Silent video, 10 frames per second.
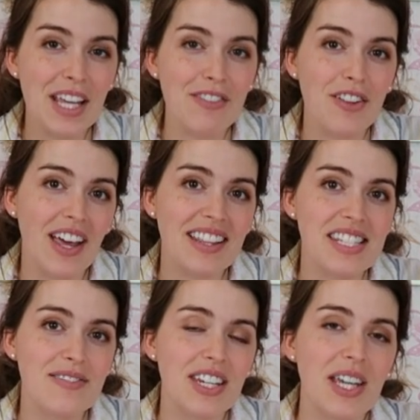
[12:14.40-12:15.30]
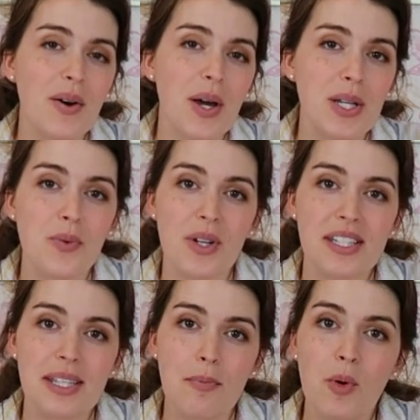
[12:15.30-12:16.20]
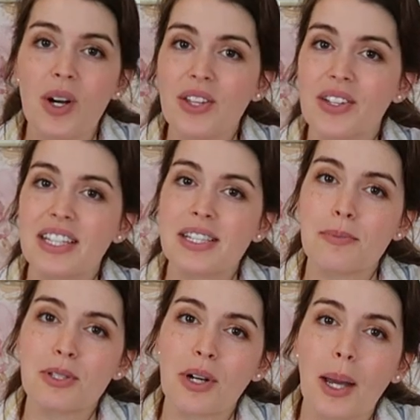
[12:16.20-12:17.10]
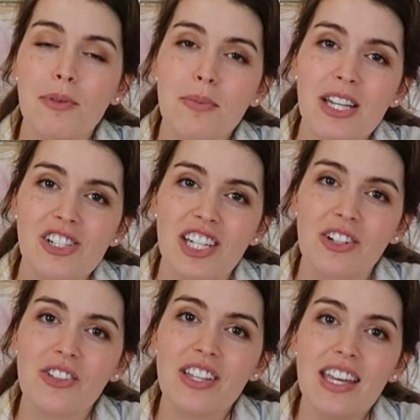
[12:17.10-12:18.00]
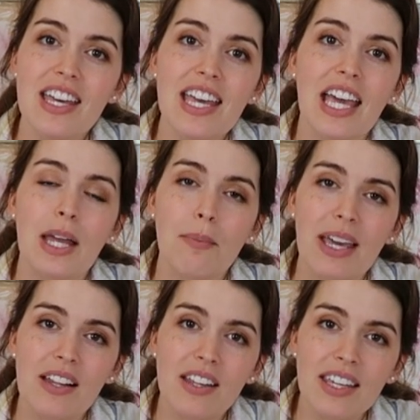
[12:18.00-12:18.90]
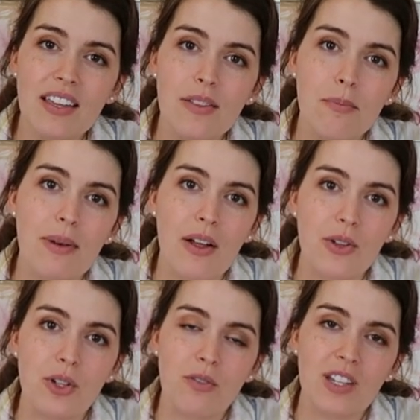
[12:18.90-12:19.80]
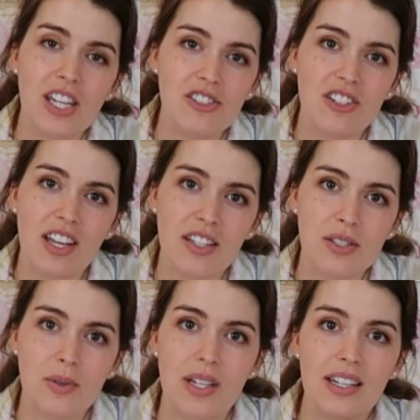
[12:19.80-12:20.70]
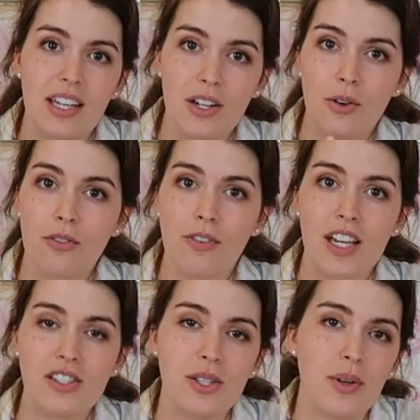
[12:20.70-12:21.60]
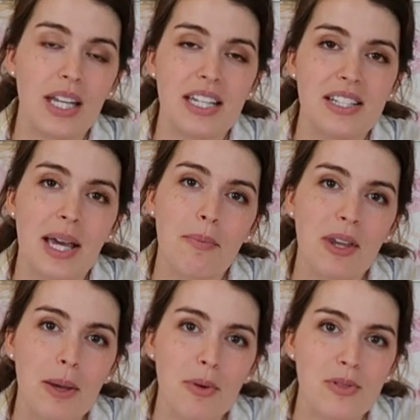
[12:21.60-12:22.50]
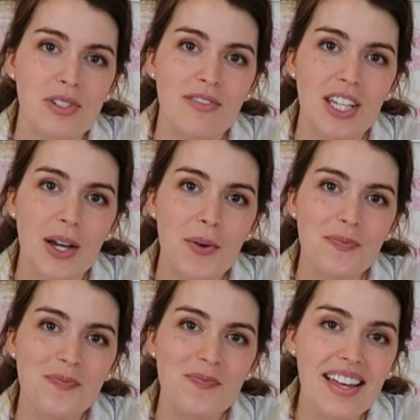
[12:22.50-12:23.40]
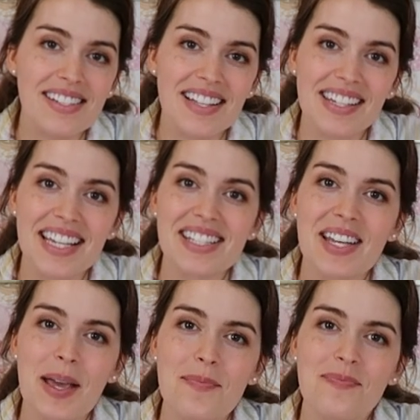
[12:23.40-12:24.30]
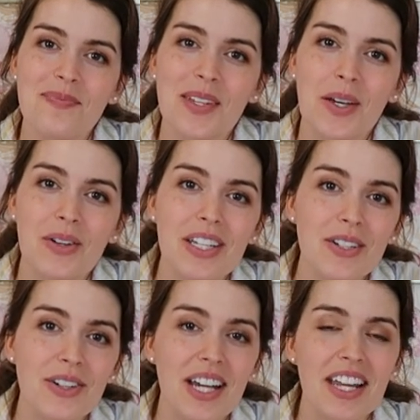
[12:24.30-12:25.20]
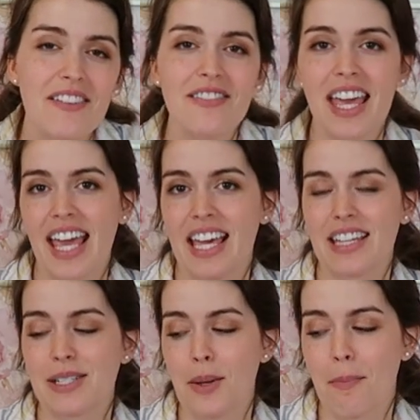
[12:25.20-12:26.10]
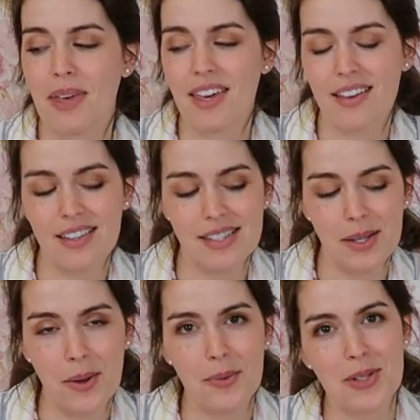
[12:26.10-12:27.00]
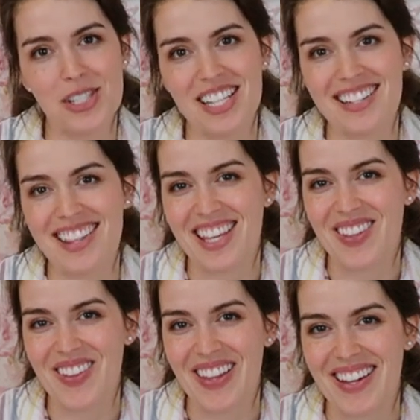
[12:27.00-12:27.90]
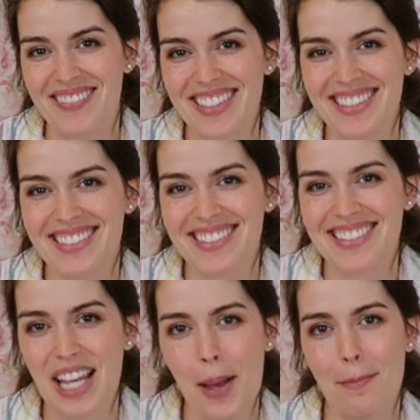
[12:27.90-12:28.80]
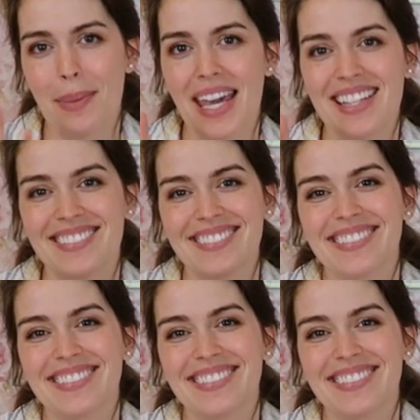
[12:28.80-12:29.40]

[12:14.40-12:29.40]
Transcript: If you like this video and you want to see more, you can subscribe to my channel, and by clicking the bell notification next to it, it notifies you anytime that I post a video. Until next time, go get creative and pick a sewing machine that you love. Bye.